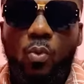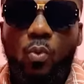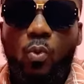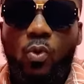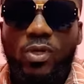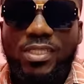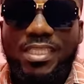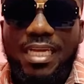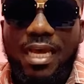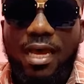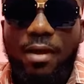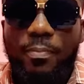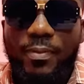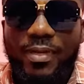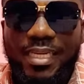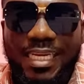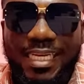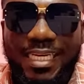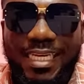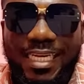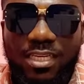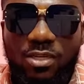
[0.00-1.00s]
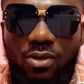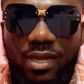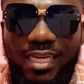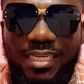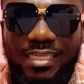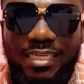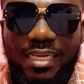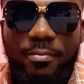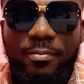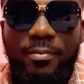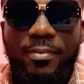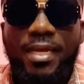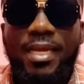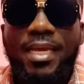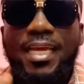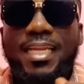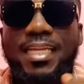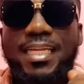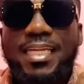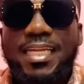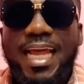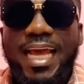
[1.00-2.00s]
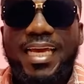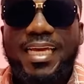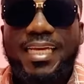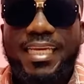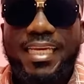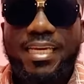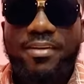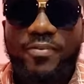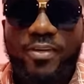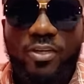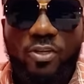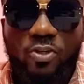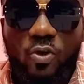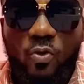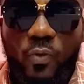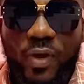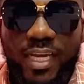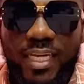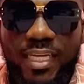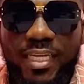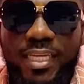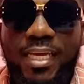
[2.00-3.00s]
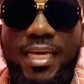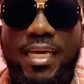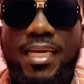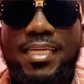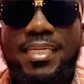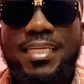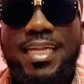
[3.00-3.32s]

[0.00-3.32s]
WhatsApp link and all them like a video way